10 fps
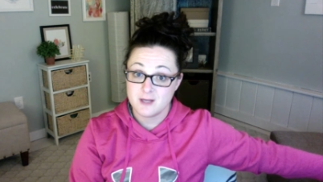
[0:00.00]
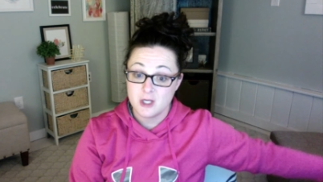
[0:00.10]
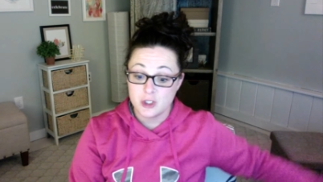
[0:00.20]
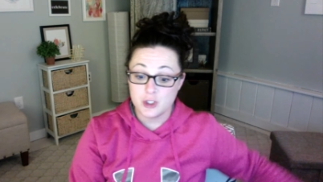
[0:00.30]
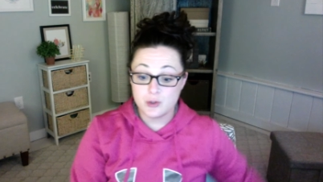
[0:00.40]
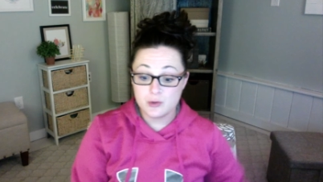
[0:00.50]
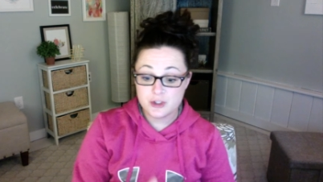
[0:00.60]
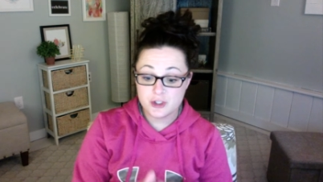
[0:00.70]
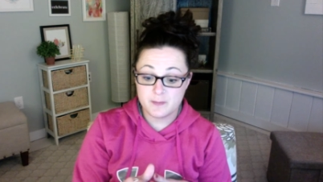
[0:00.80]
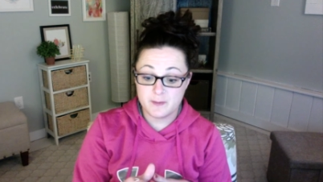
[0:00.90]
You
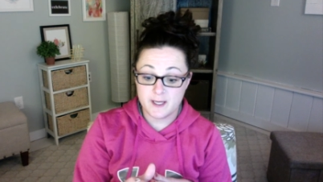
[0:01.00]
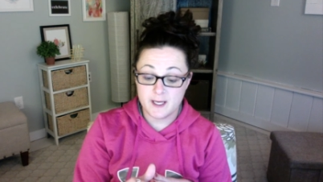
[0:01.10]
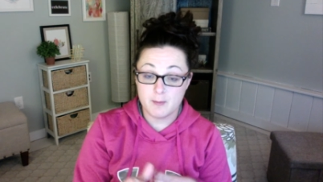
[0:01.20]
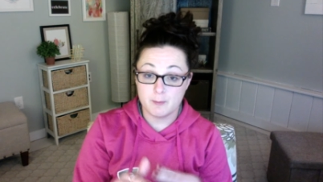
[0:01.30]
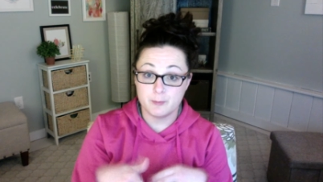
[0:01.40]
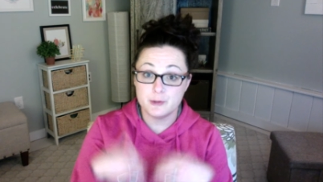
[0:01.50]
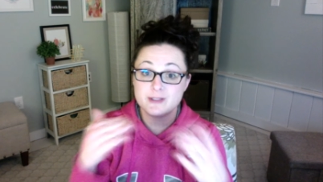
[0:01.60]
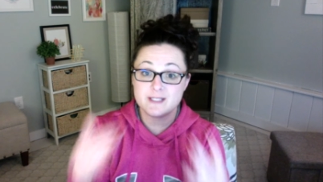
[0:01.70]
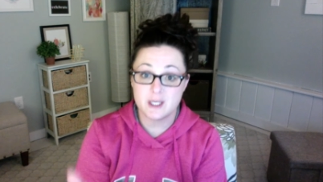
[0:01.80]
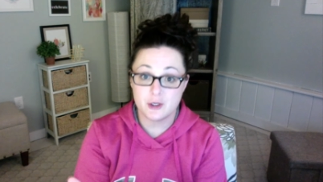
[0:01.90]
should be
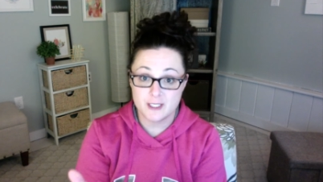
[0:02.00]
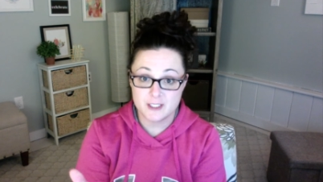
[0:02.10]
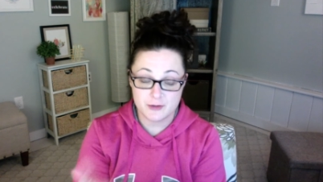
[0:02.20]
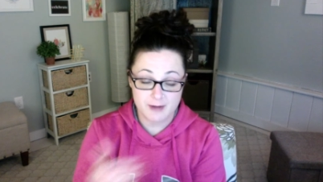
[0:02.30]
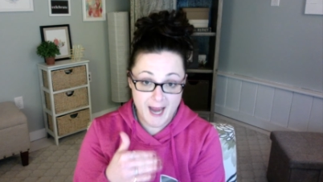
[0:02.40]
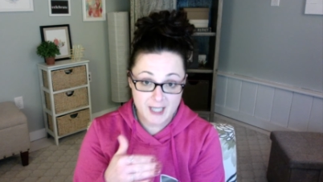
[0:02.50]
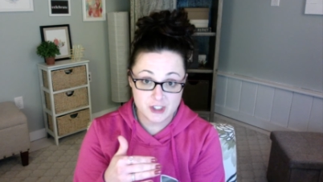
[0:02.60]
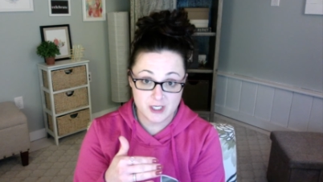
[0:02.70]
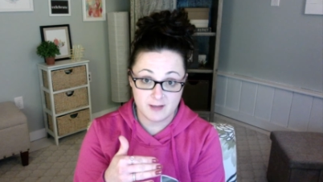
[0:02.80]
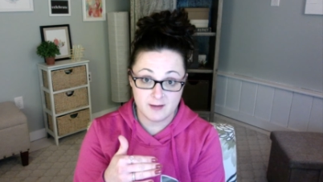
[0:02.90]
boosting your
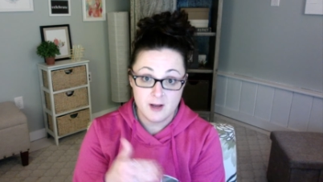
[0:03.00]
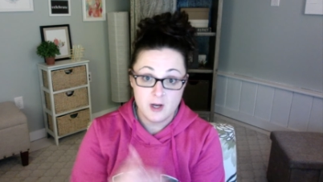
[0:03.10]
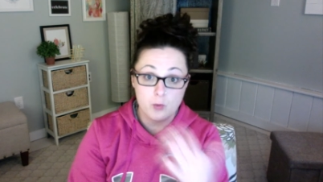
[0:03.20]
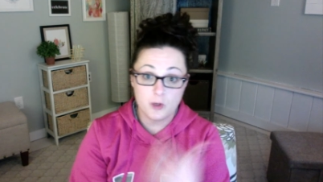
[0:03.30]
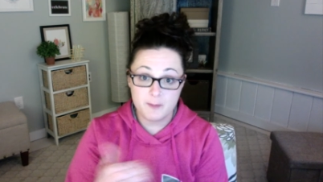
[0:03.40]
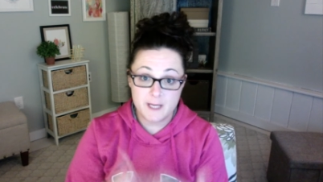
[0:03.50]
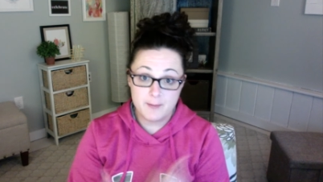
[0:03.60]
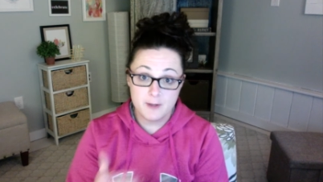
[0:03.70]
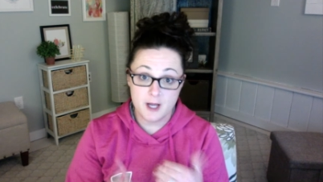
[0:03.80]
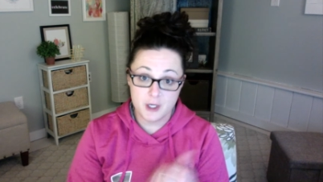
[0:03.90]
interaction with
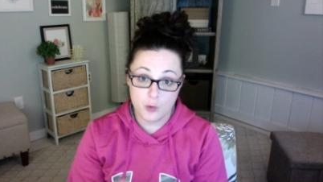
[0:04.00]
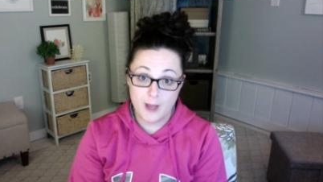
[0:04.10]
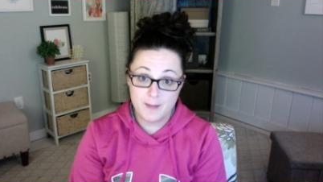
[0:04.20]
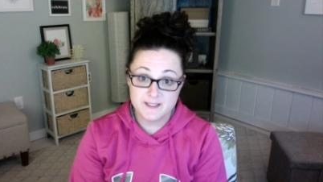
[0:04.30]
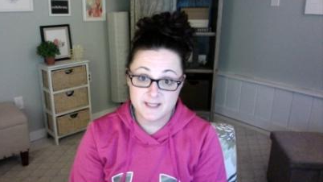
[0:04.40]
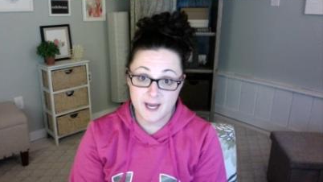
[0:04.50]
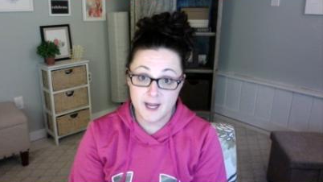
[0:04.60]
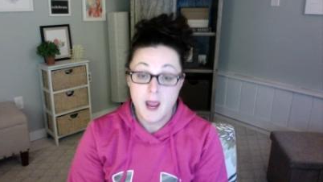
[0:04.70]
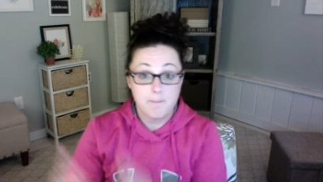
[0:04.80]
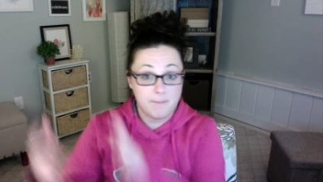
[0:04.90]
people on your website
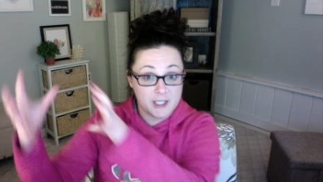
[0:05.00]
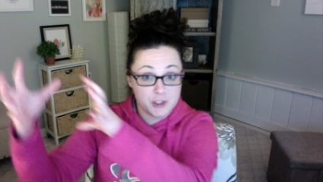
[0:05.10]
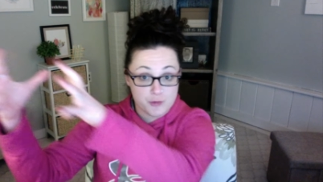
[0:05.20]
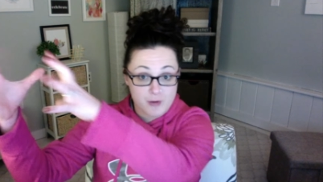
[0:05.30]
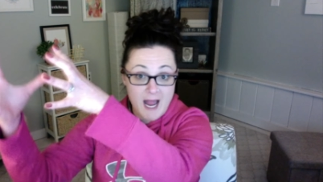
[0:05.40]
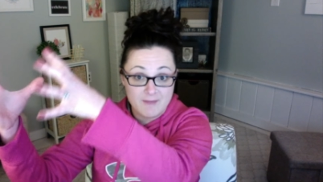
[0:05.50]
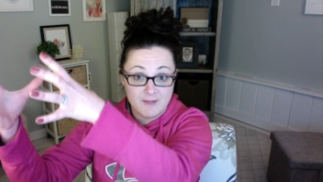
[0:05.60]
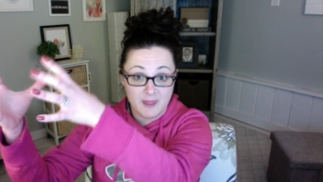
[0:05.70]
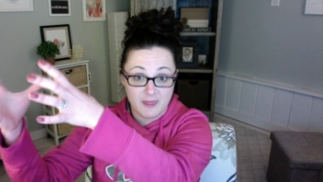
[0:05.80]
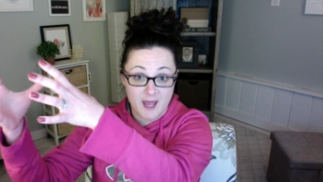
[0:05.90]
by
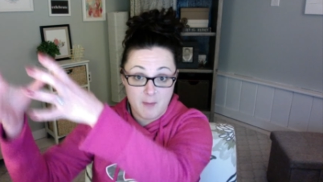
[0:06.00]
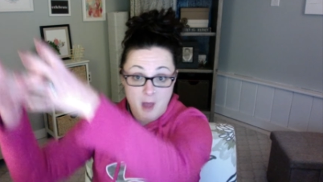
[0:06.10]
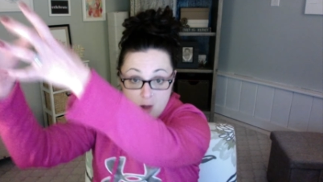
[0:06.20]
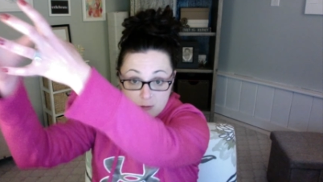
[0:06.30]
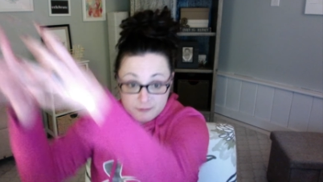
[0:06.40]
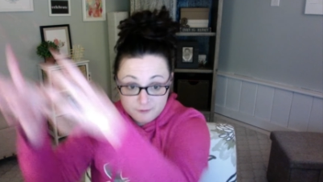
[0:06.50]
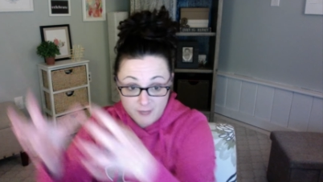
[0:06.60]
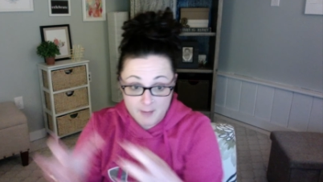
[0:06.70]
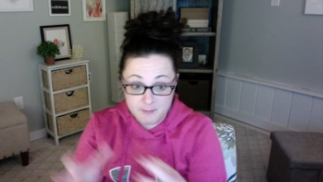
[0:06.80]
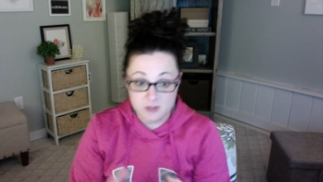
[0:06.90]
driving them
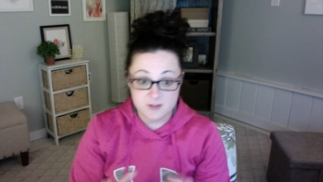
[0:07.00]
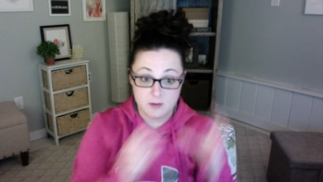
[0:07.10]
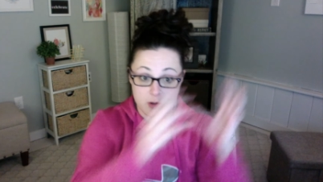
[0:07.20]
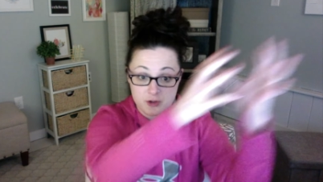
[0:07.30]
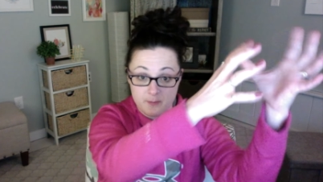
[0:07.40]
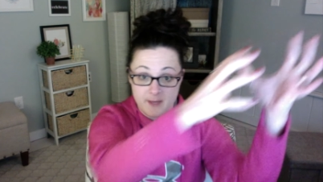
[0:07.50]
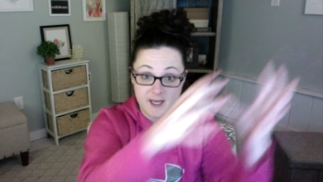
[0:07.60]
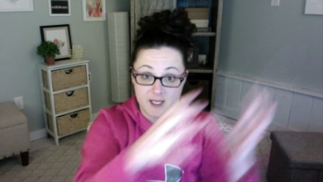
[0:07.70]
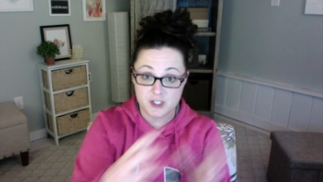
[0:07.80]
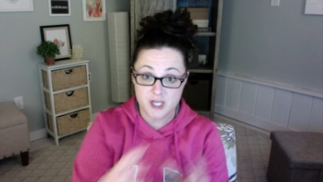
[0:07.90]
from your social
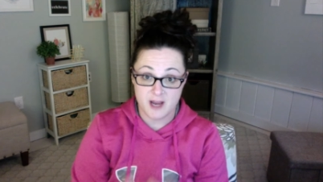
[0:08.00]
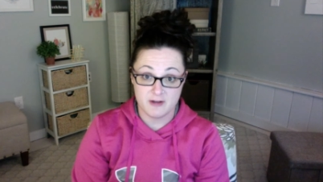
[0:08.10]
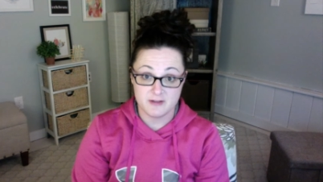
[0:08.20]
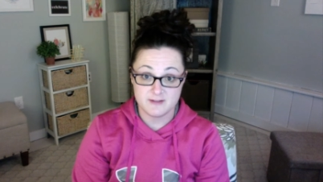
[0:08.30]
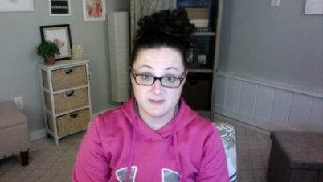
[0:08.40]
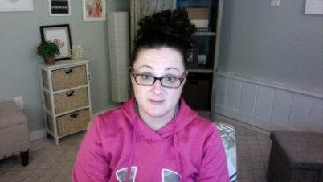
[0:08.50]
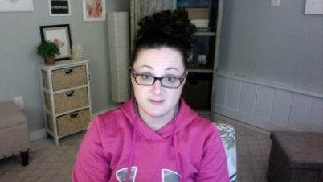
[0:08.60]
media channels.